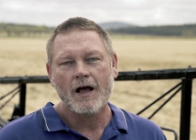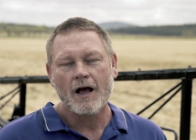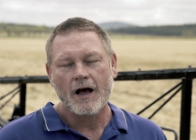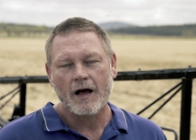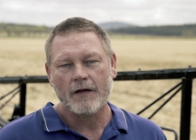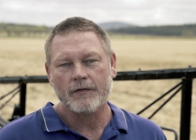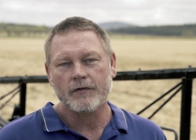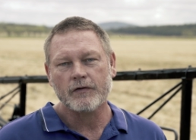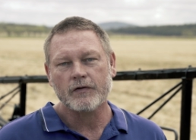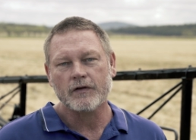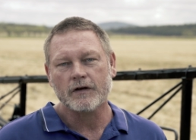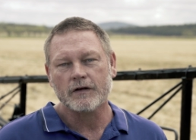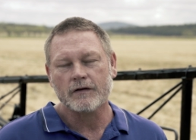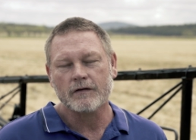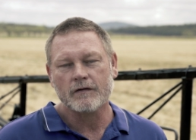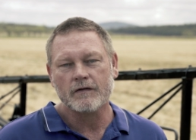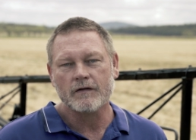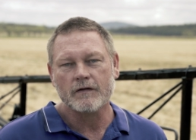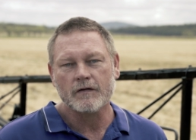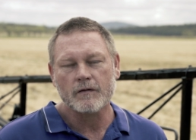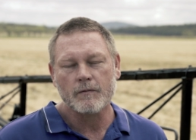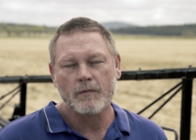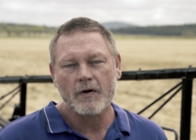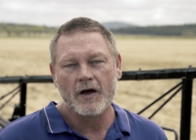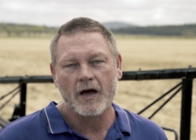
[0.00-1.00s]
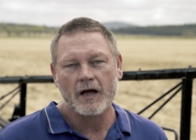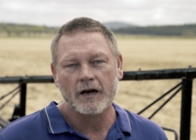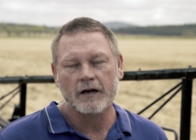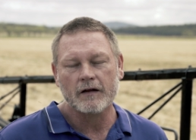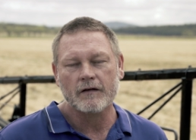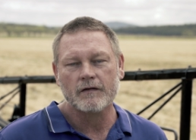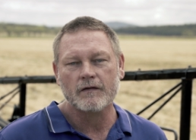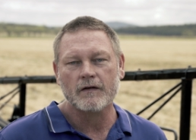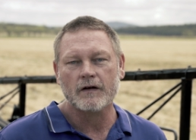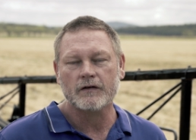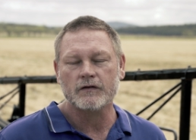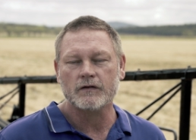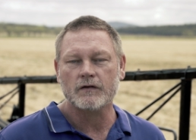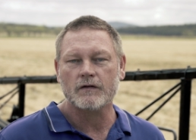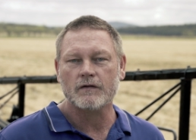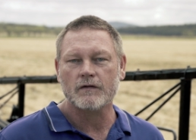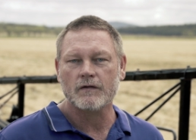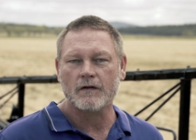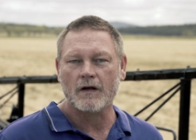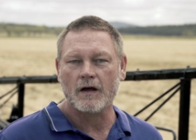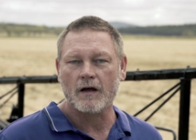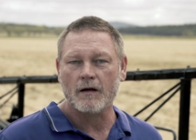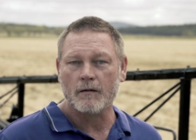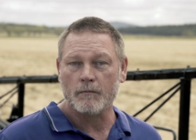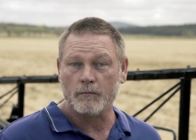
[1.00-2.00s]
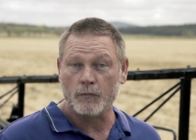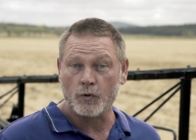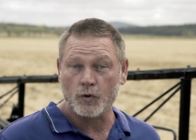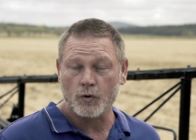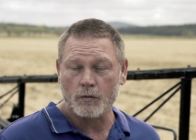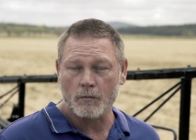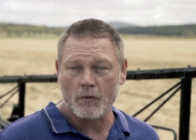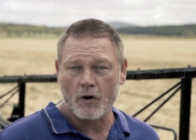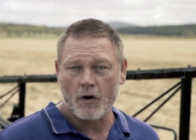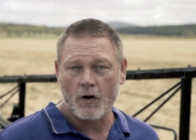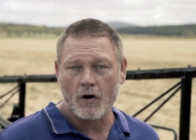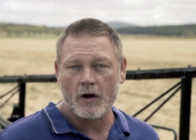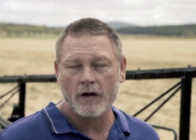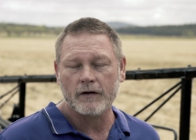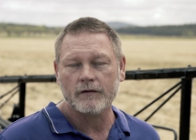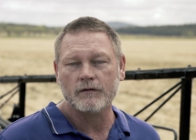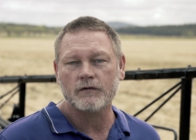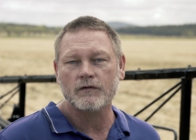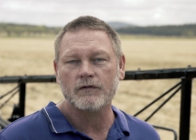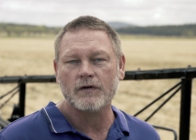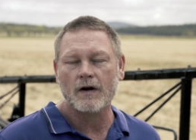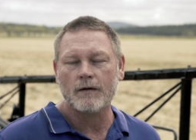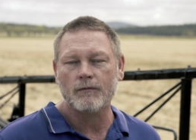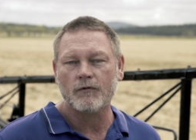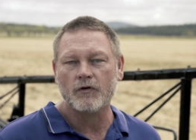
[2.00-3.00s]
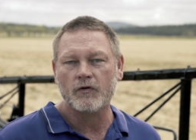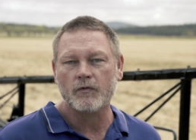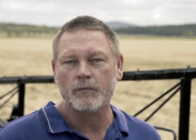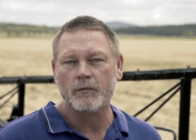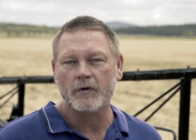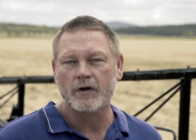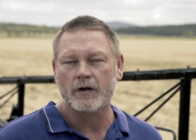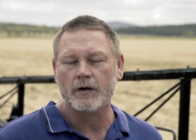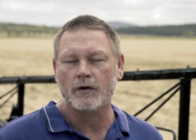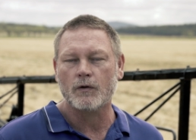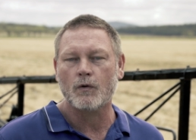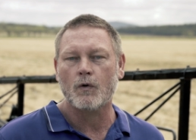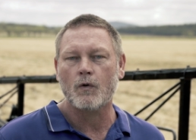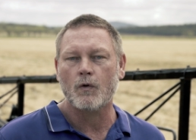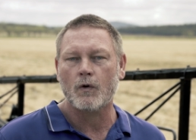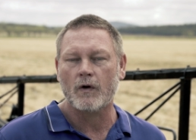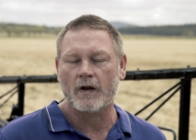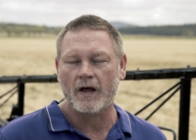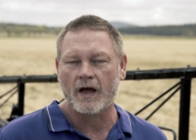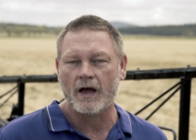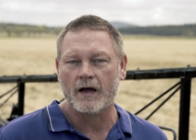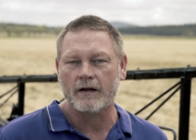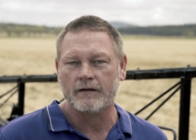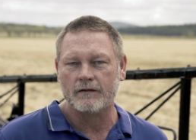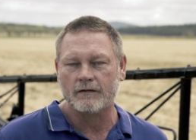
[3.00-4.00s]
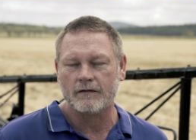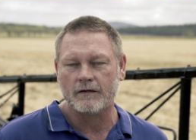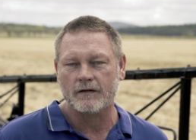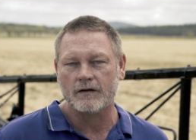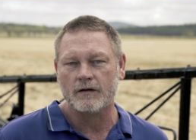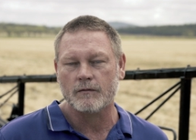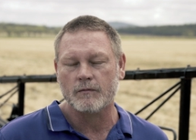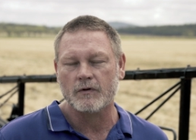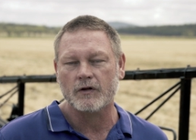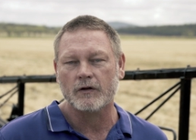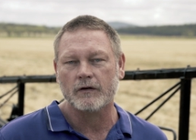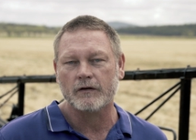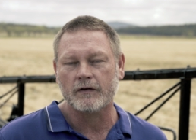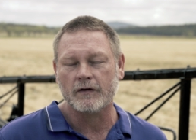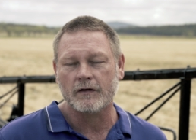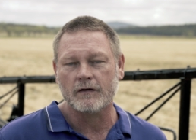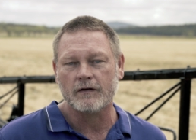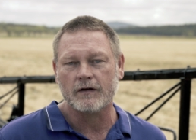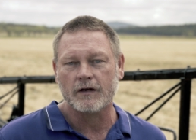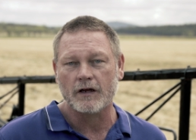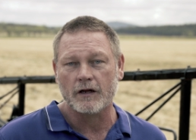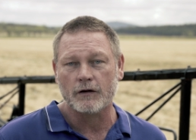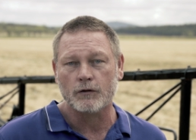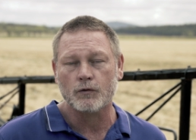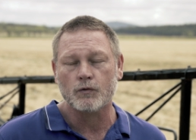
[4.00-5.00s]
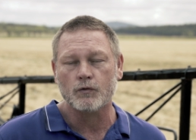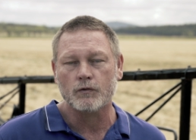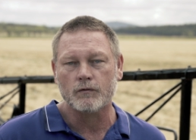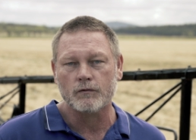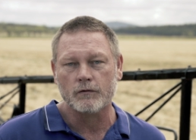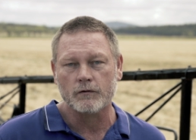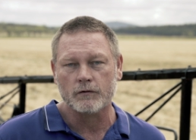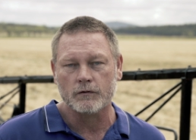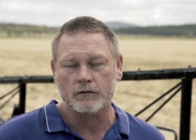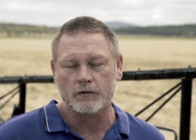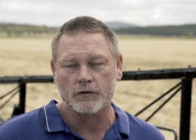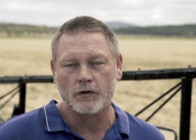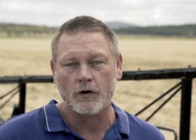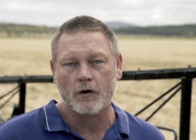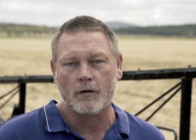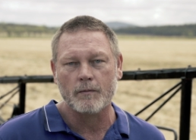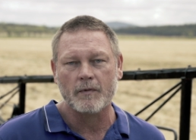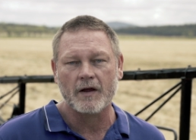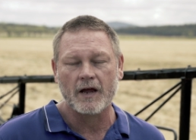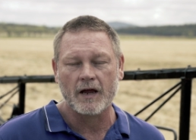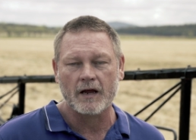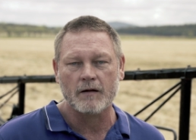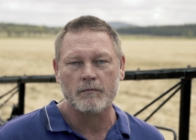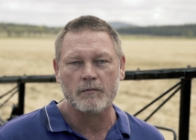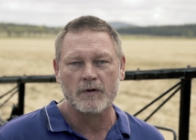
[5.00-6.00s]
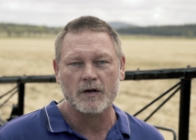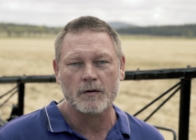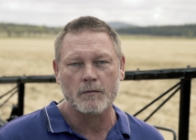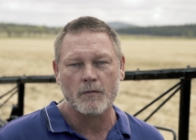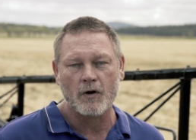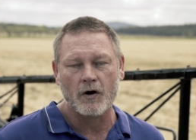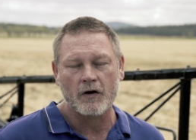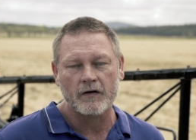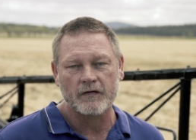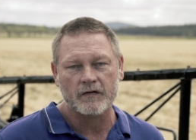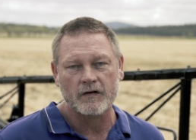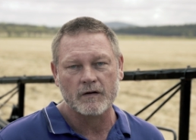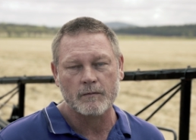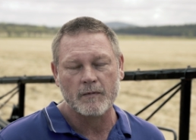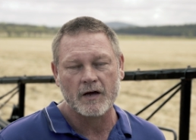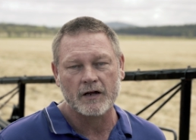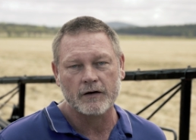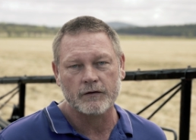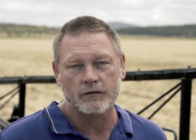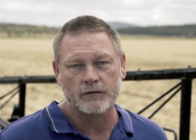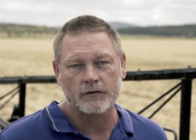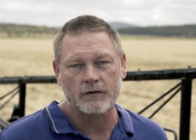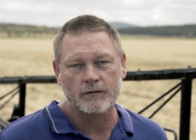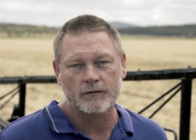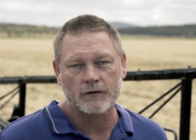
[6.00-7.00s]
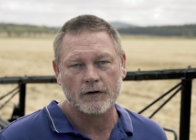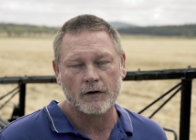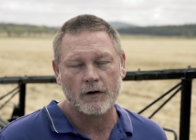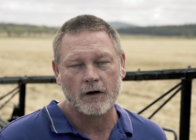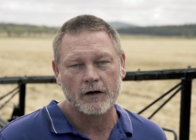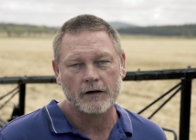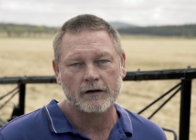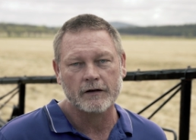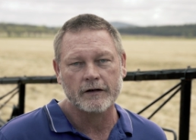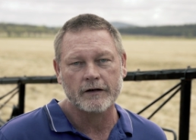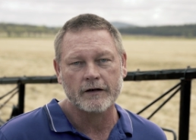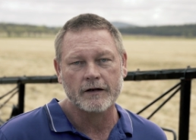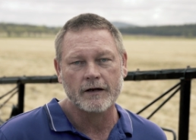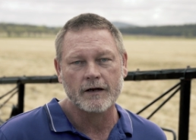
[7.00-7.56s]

Other things in the paddock such as uh, boom height and travel speed all add to the ability to get a good job and minimise the amount of Drift you're likely to